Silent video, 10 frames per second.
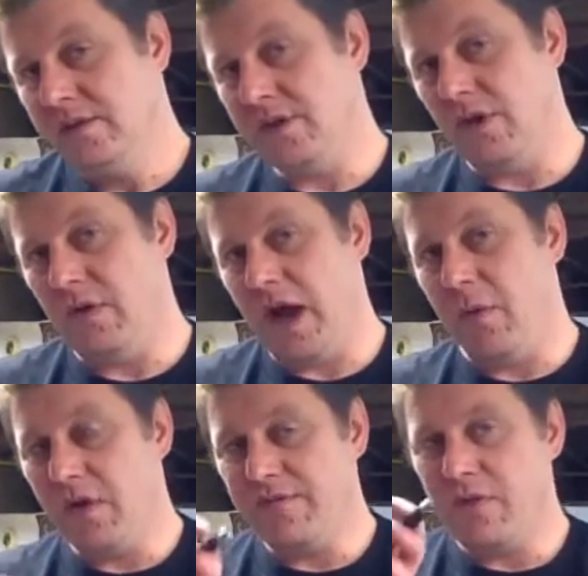So I
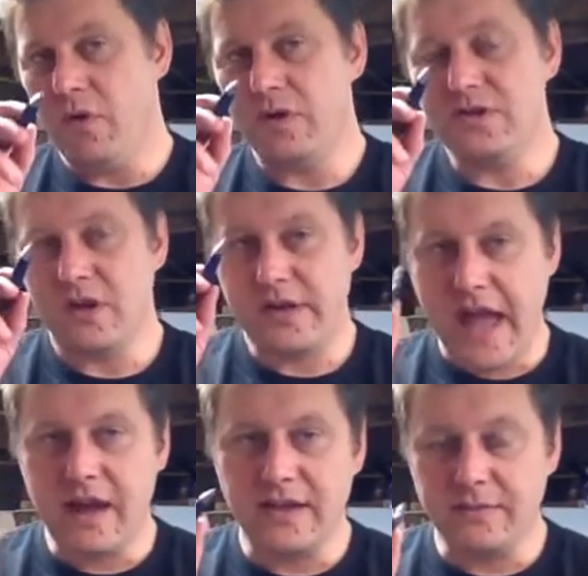want to focus on
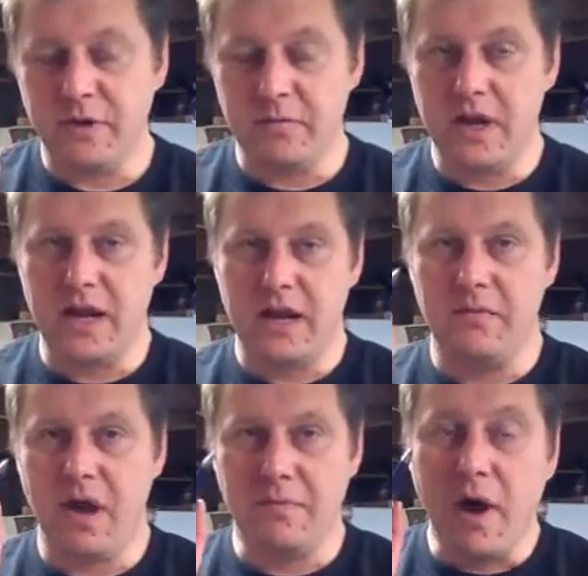Canada at the moment, and I
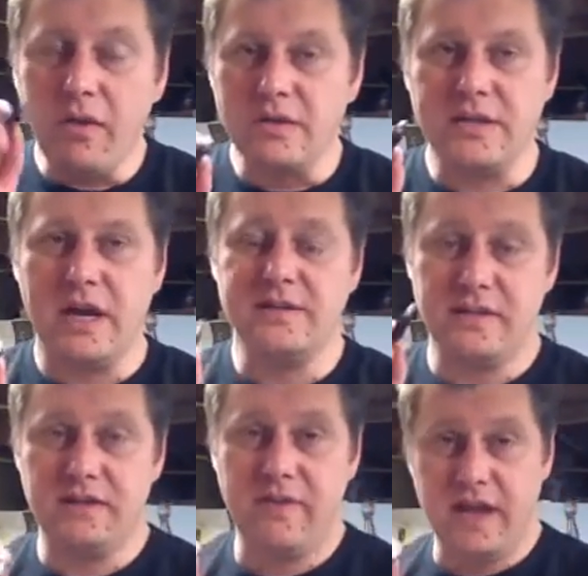apologize
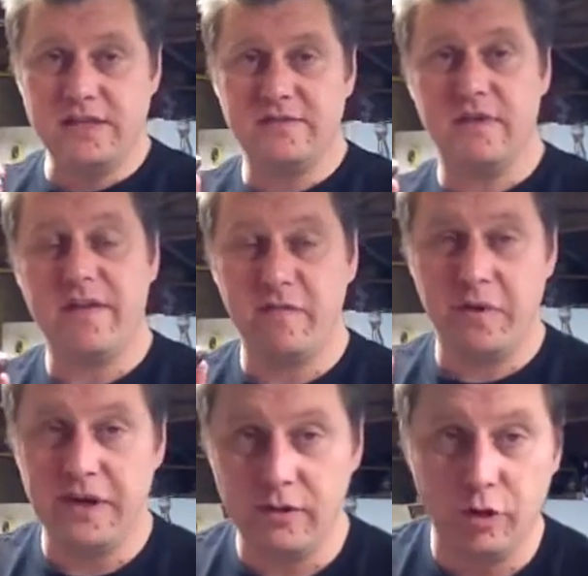in advance for
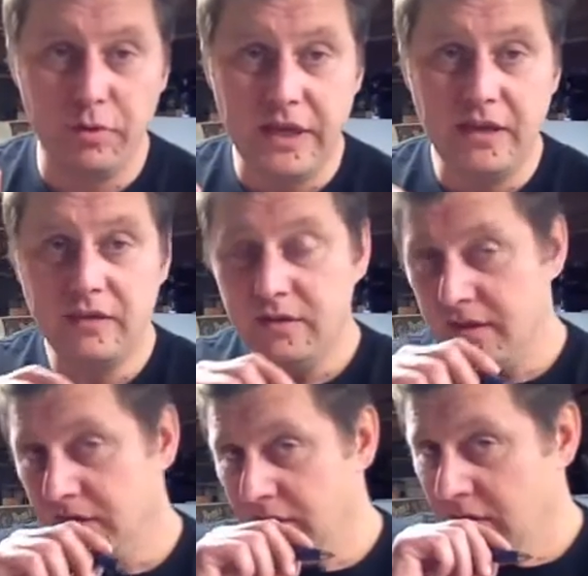everybody globally,
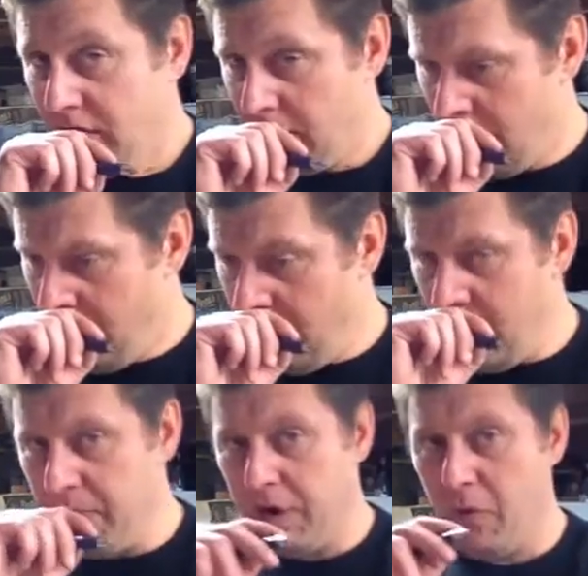
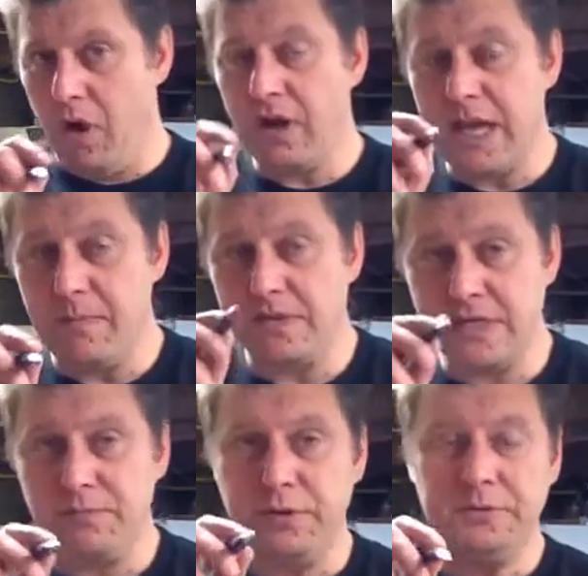but I want to keep it
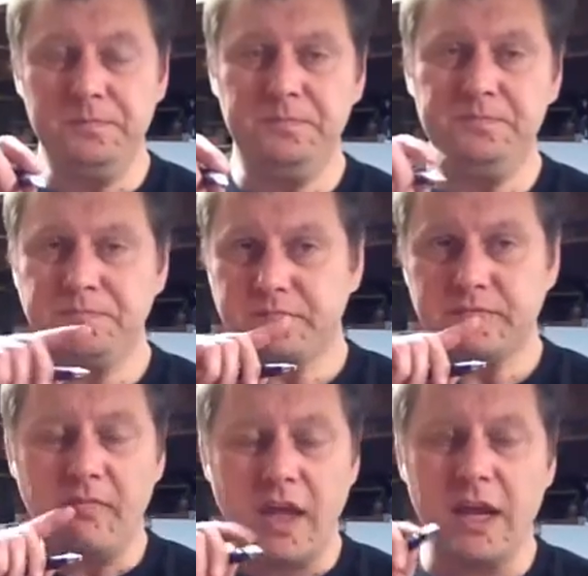simple.
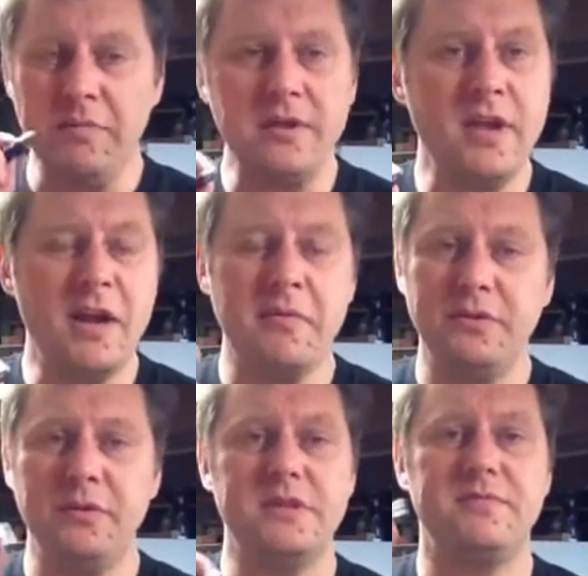I'm not talking about
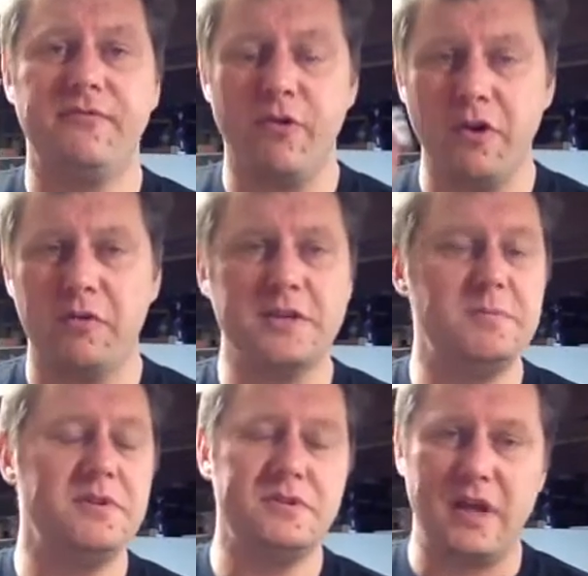doing this for
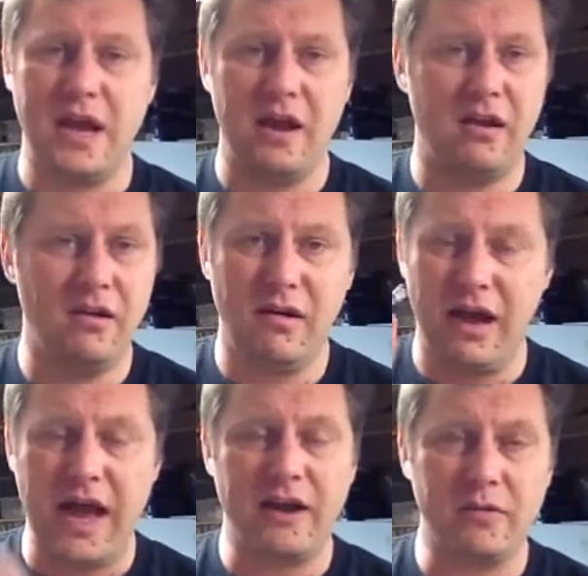Christmas or
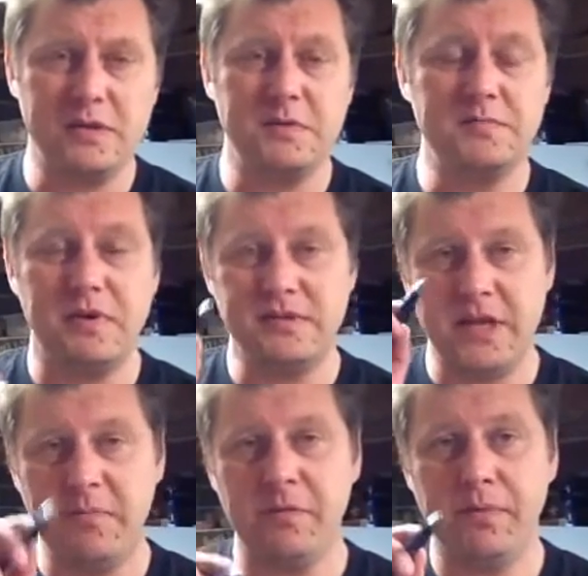at Christmas, but
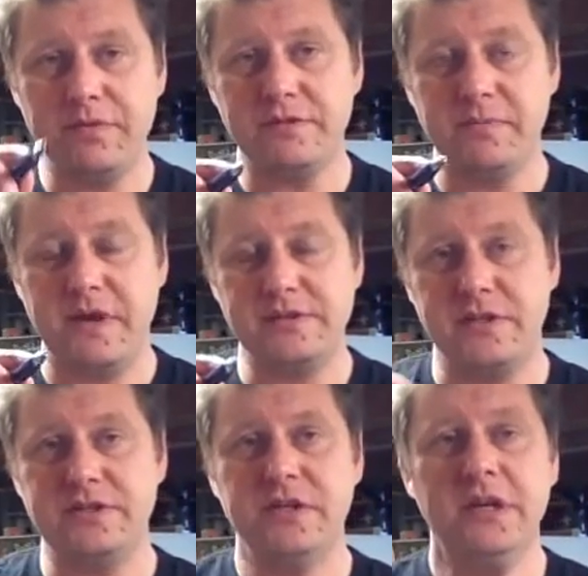send me a personal
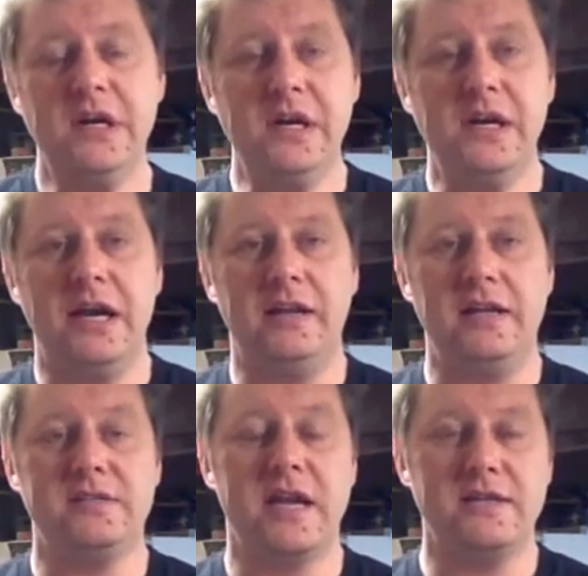message and
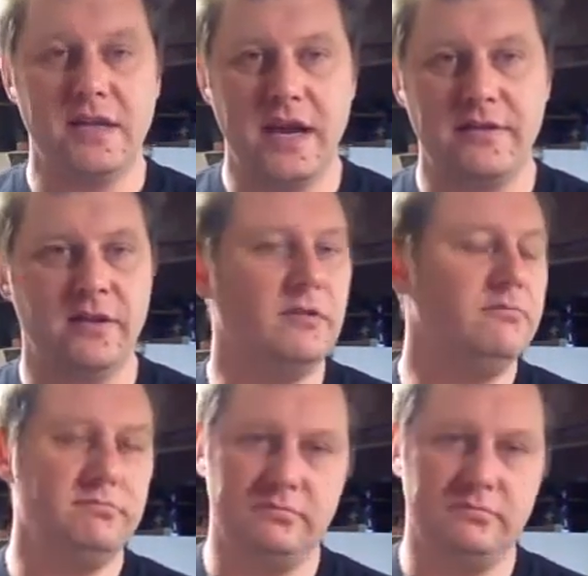let's get together